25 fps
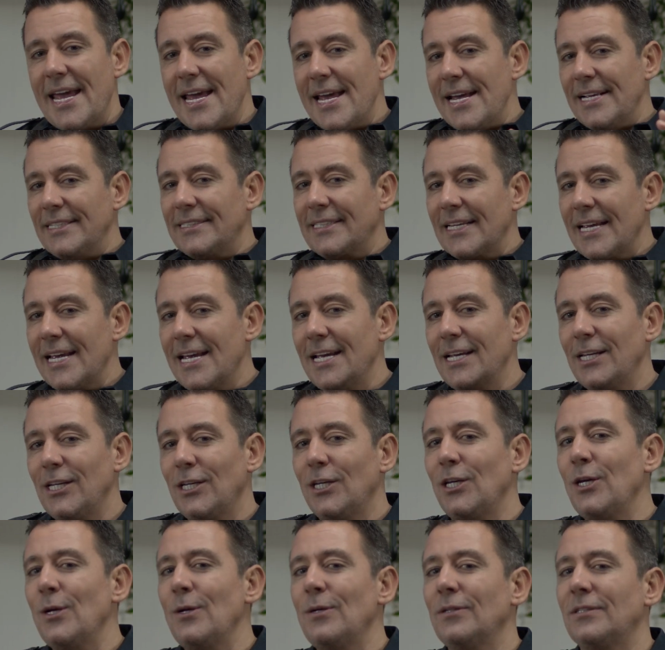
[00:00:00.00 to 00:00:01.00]
is it
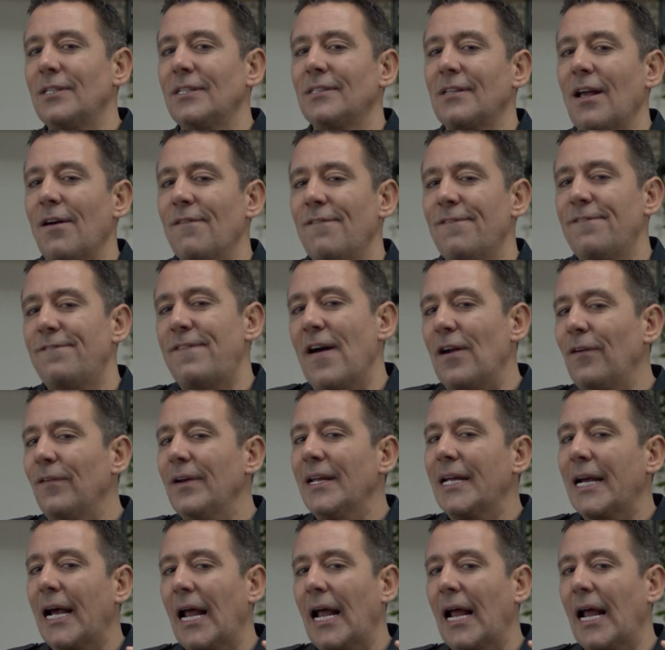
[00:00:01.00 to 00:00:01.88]
uses a very